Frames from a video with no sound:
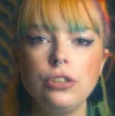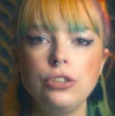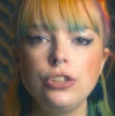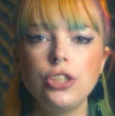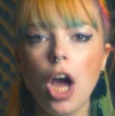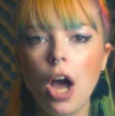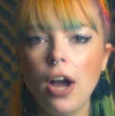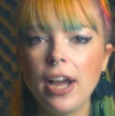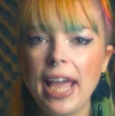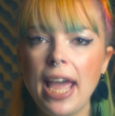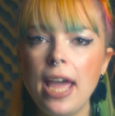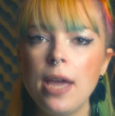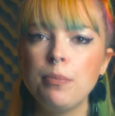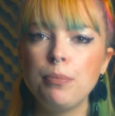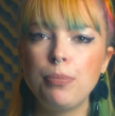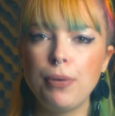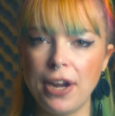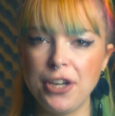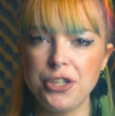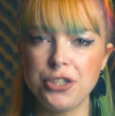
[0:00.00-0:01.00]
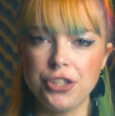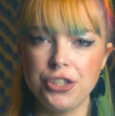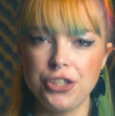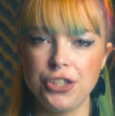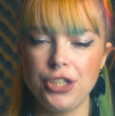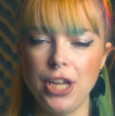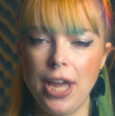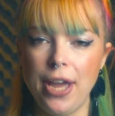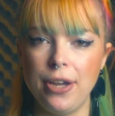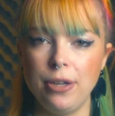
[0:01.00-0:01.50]
Target impression
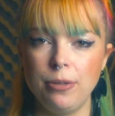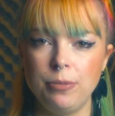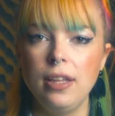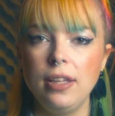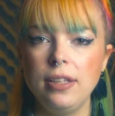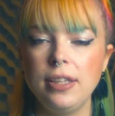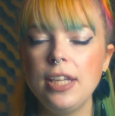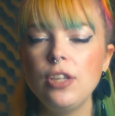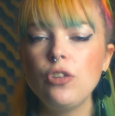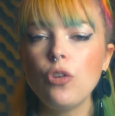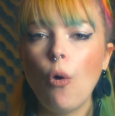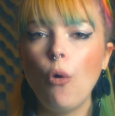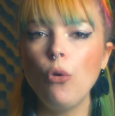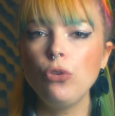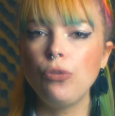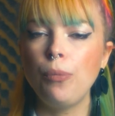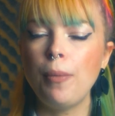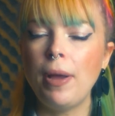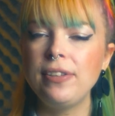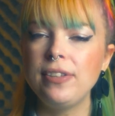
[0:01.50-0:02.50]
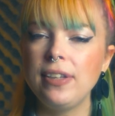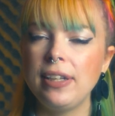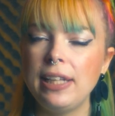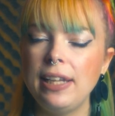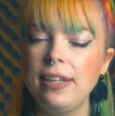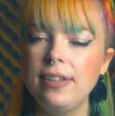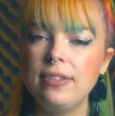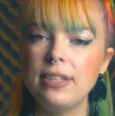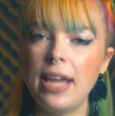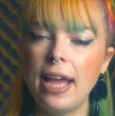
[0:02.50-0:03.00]
share. This
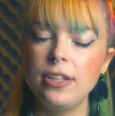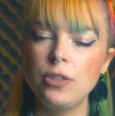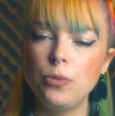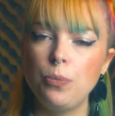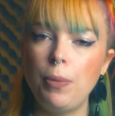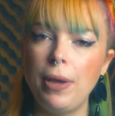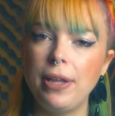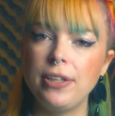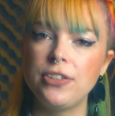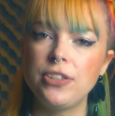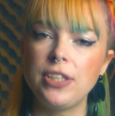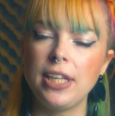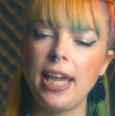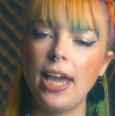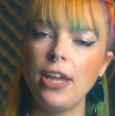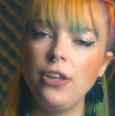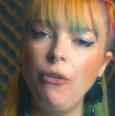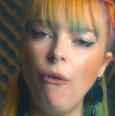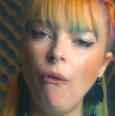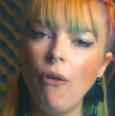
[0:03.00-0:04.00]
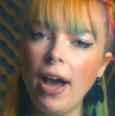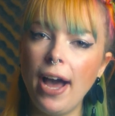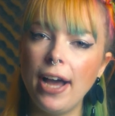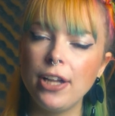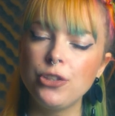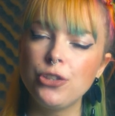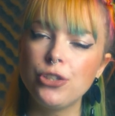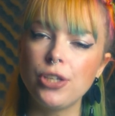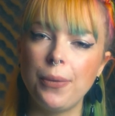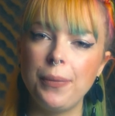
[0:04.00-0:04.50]
automatically sets bids to get your
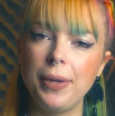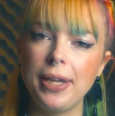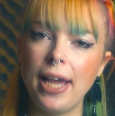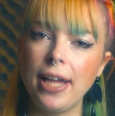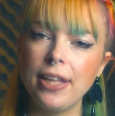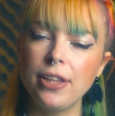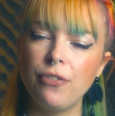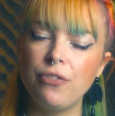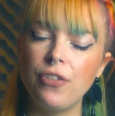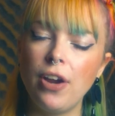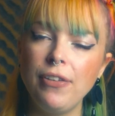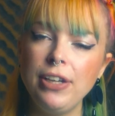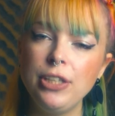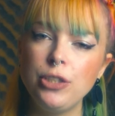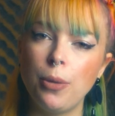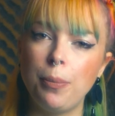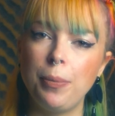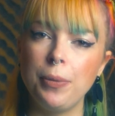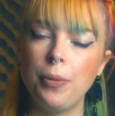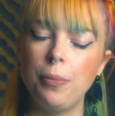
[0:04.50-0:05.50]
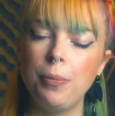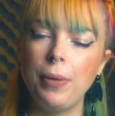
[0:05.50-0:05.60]
ad showing at the very top of the